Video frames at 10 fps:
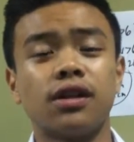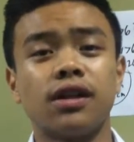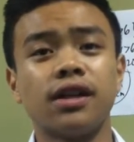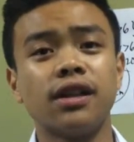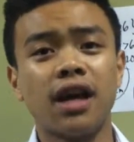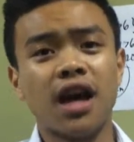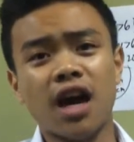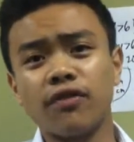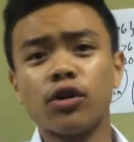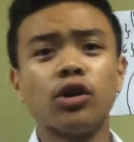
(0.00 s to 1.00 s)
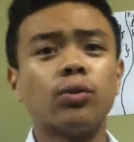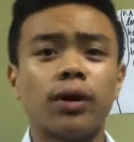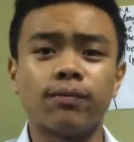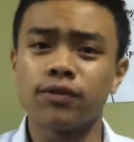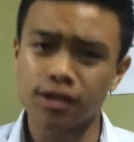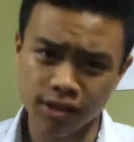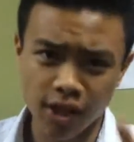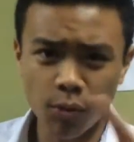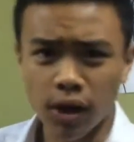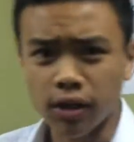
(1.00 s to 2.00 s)
Alright, have a good one.
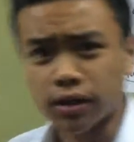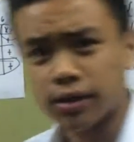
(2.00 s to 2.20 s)
Stay well.